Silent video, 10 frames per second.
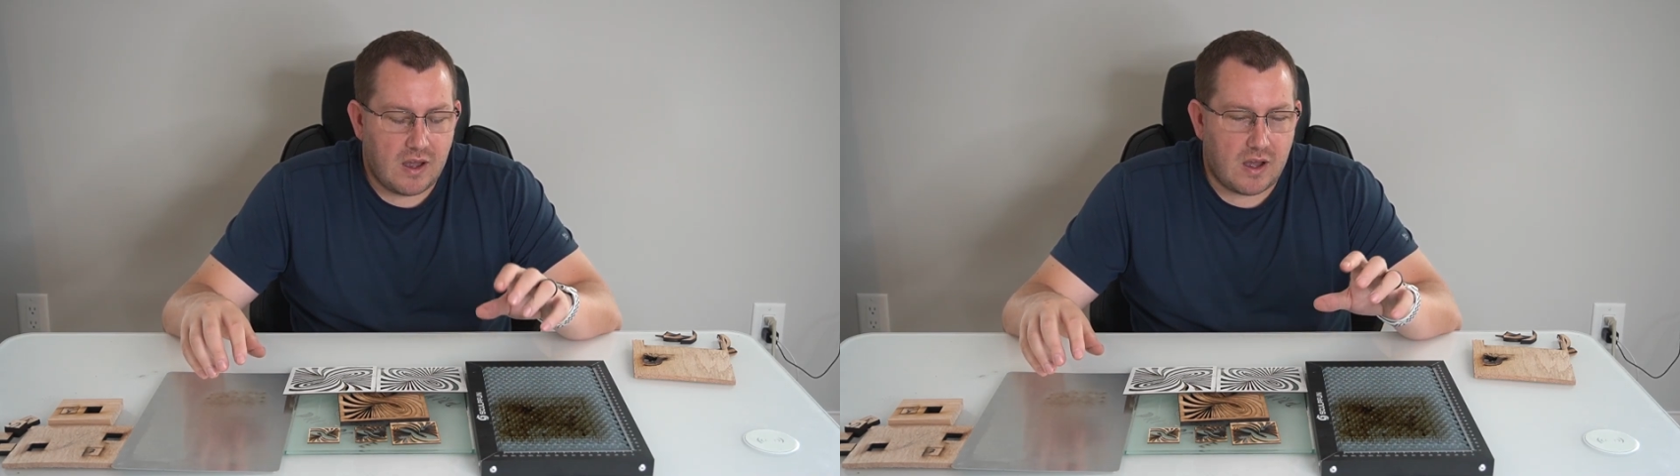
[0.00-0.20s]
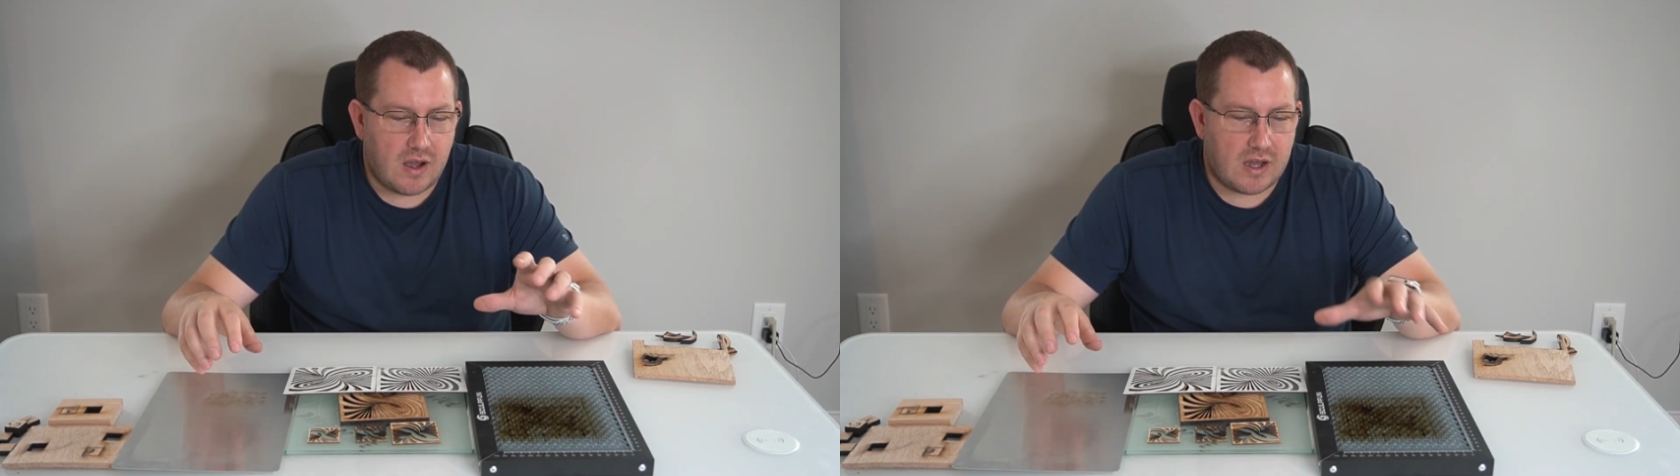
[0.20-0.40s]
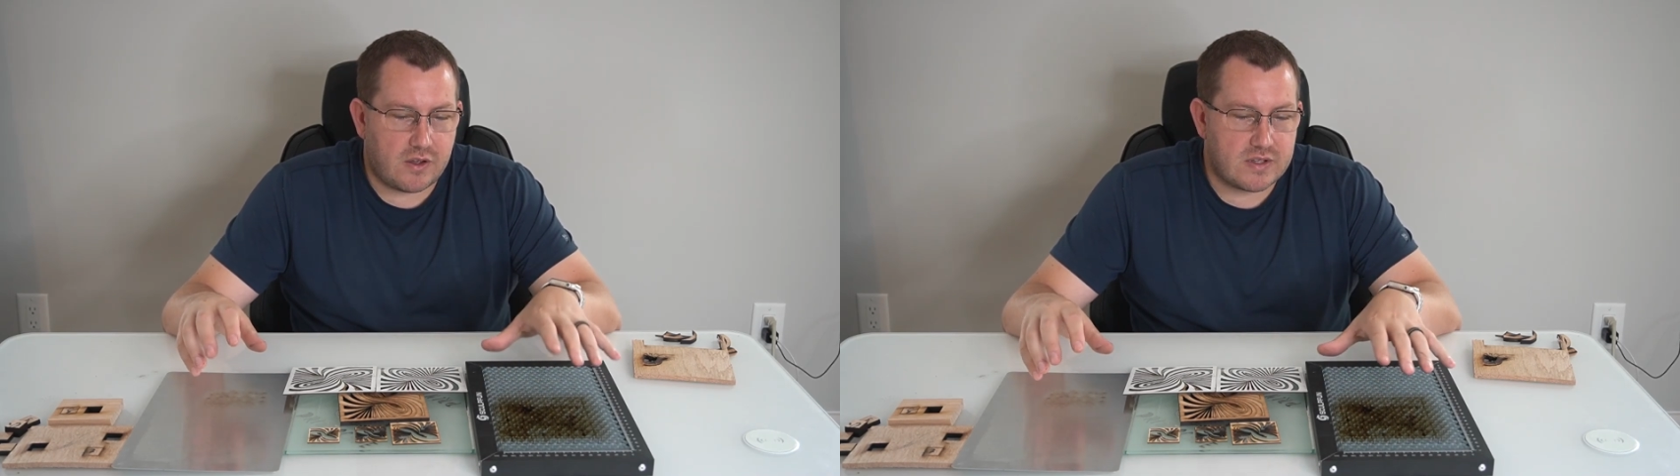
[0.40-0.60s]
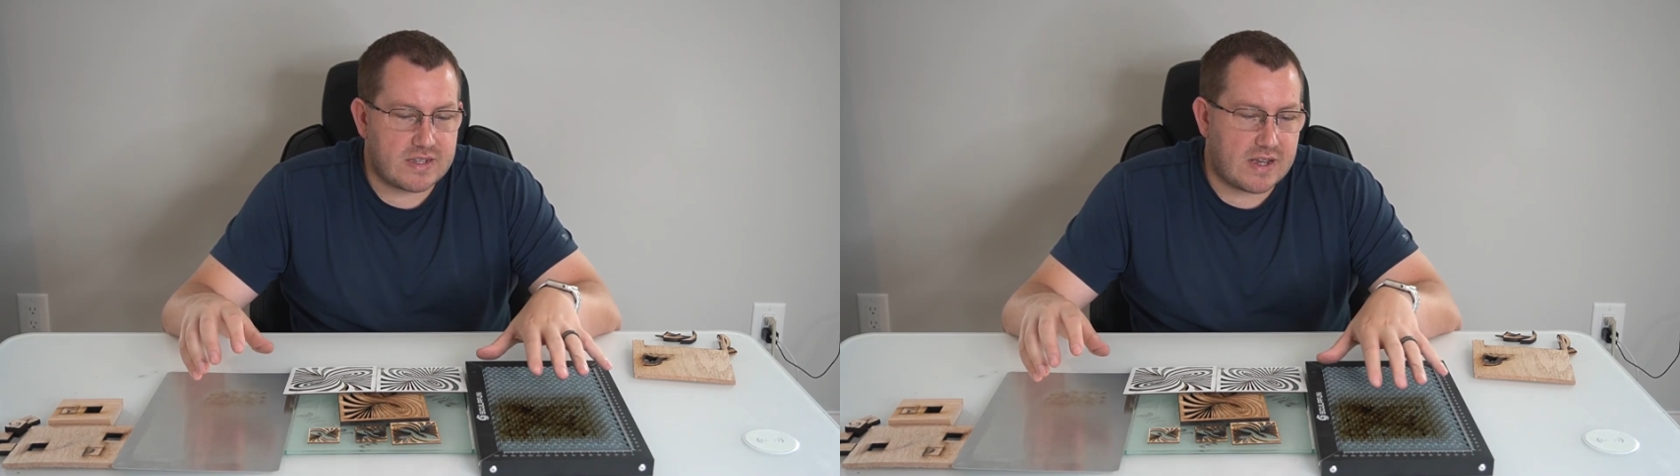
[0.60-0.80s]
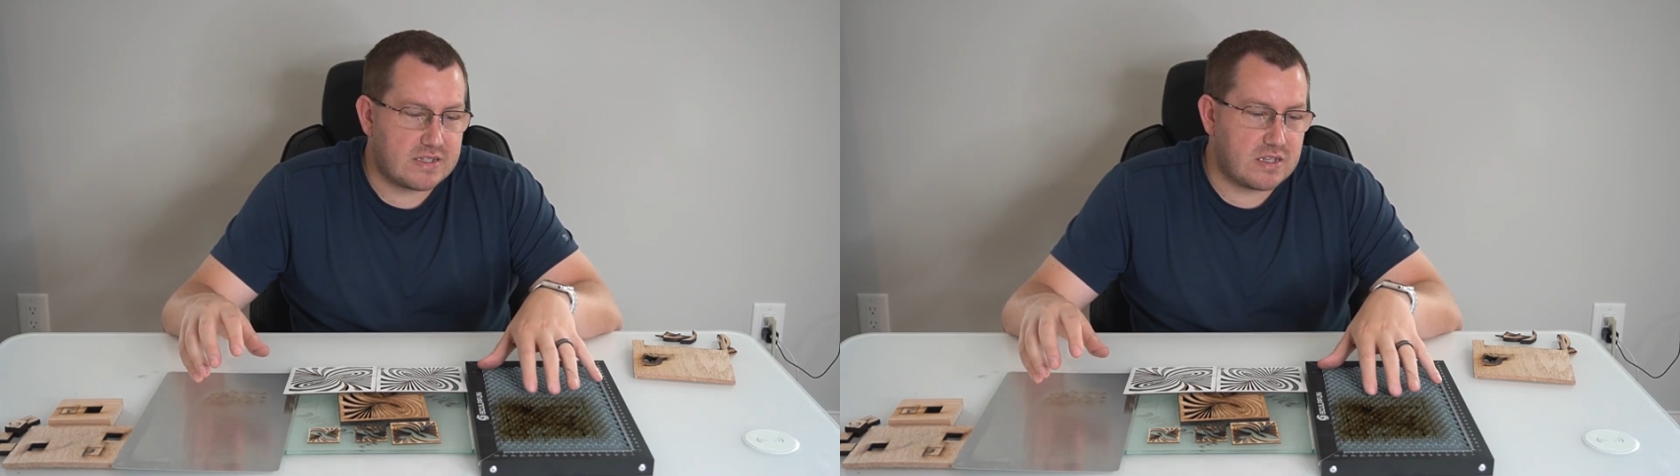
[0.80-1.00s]
Uh, I know the
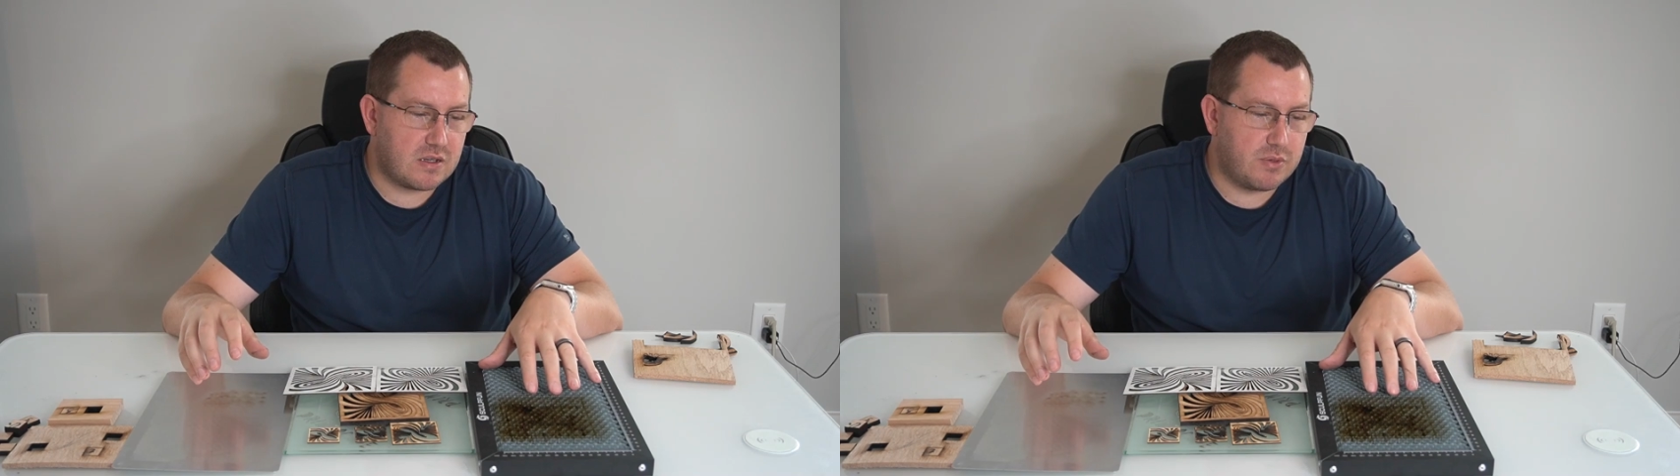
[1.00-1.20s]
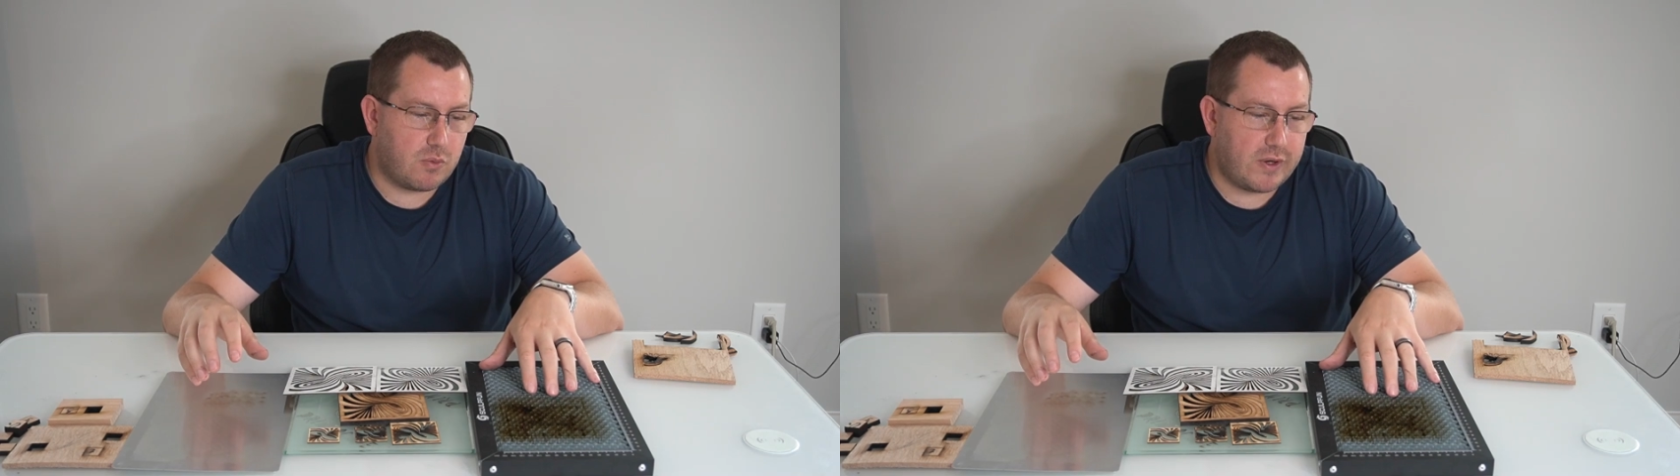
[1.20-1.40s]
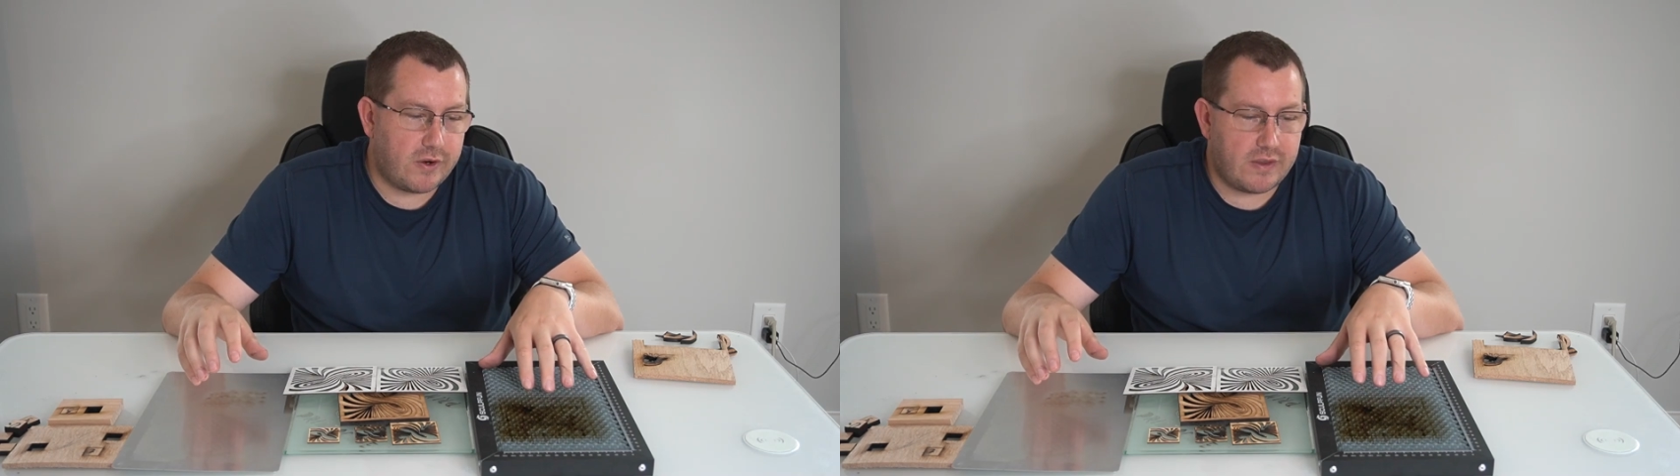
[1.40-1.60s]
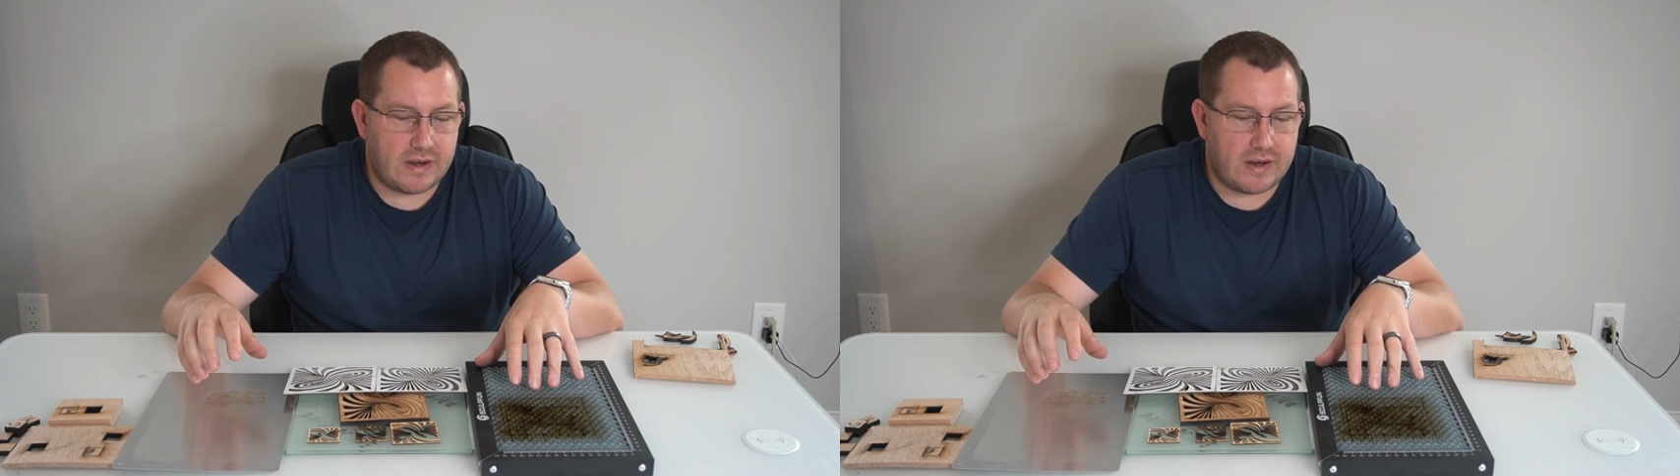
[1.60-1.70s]
size is a little bit weird.